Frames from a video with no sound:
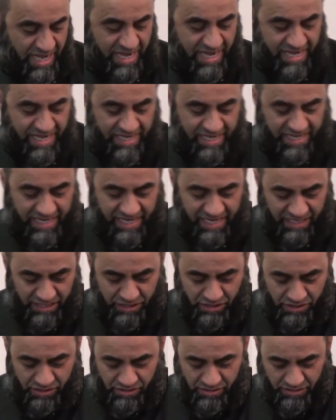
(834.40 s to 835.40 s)
In
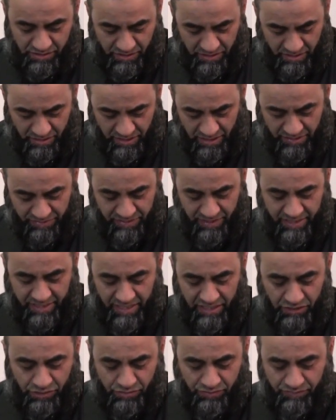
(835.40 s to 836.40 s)
the
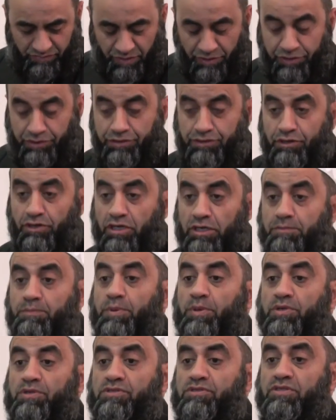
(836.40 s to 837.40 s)
case of the third
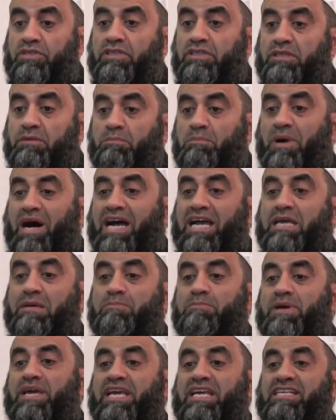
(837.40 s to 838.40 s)
person, my
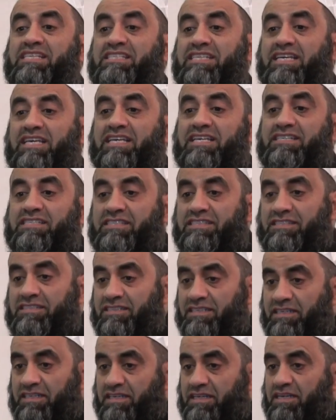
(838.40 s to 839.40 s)
base
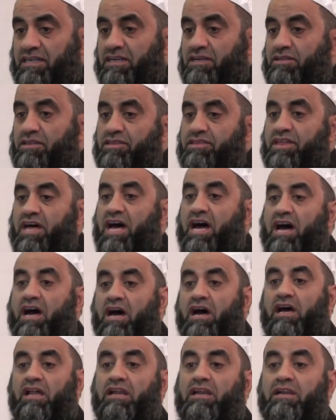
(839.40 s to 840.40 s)
is
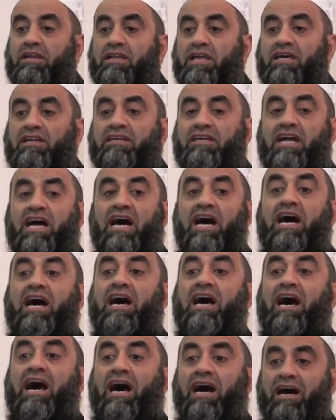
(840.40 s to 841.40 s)
the letter
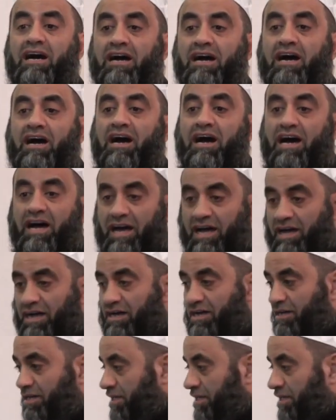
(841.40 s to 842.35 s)
ha, ha.